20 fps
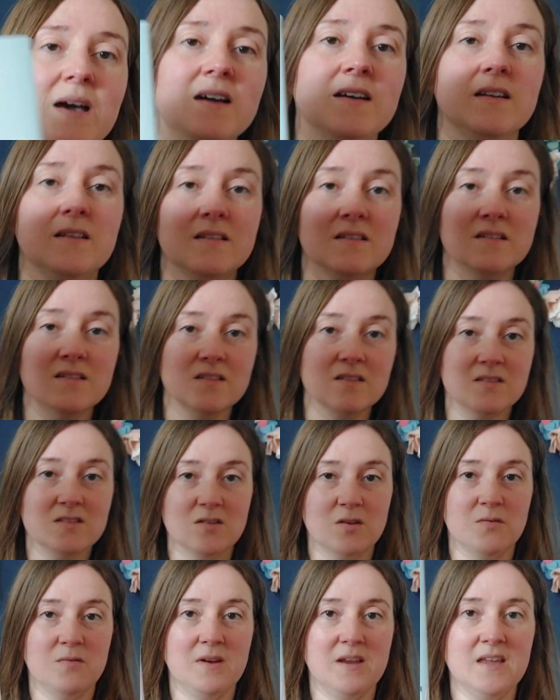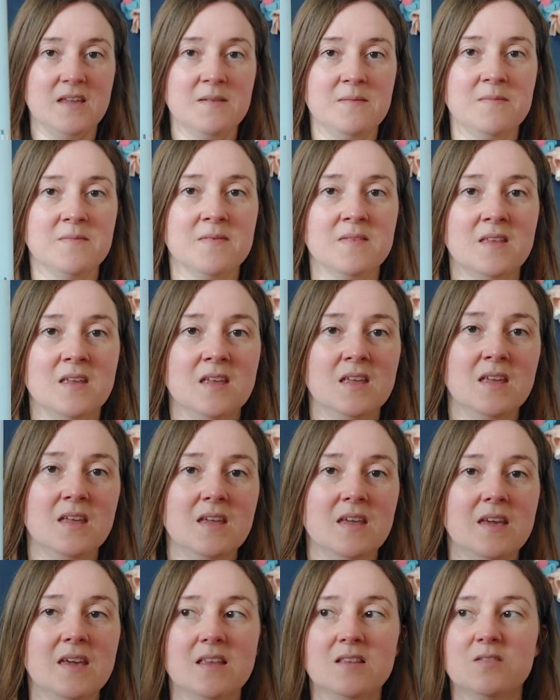pattern, sorry,
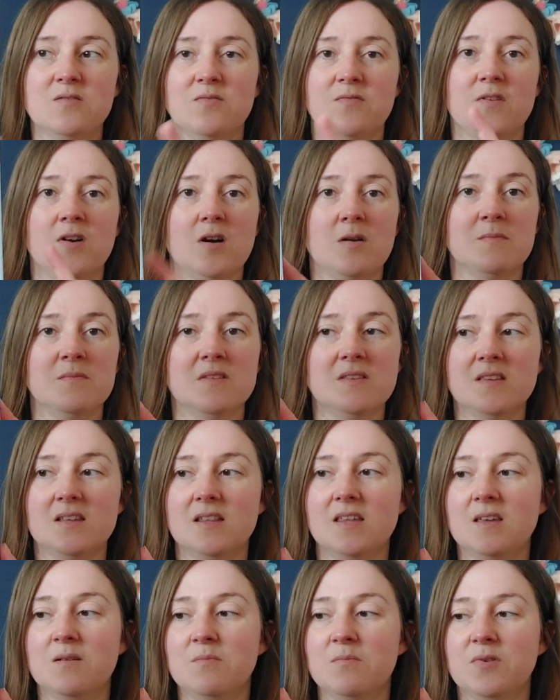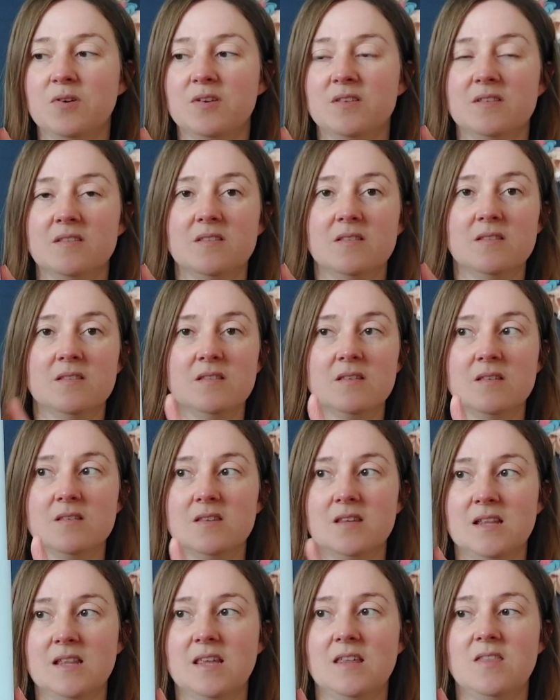is from Tilly and
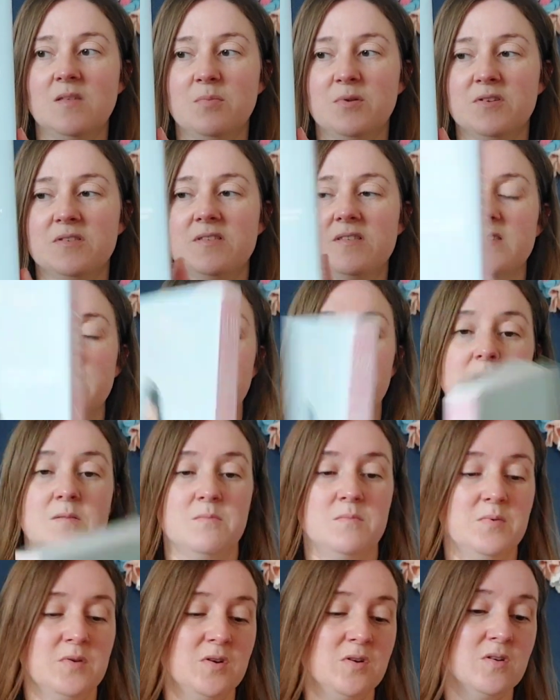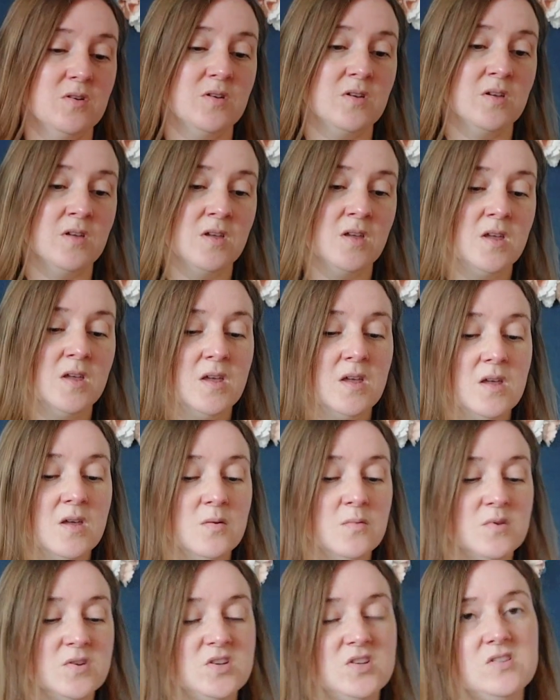the Buttons second book,
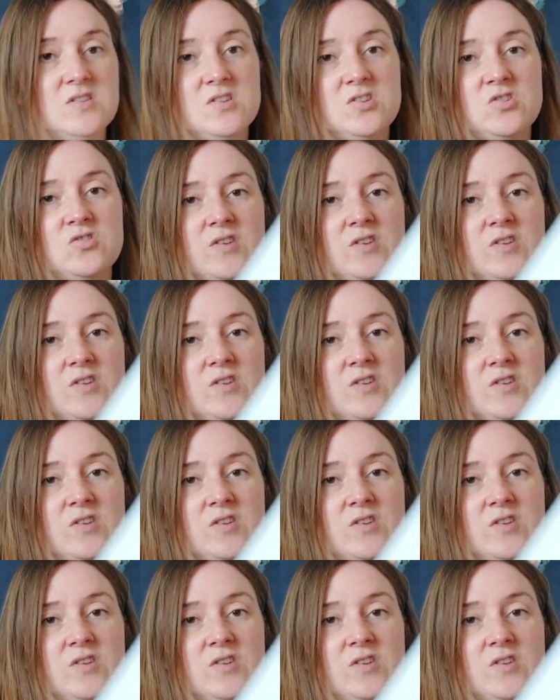which is the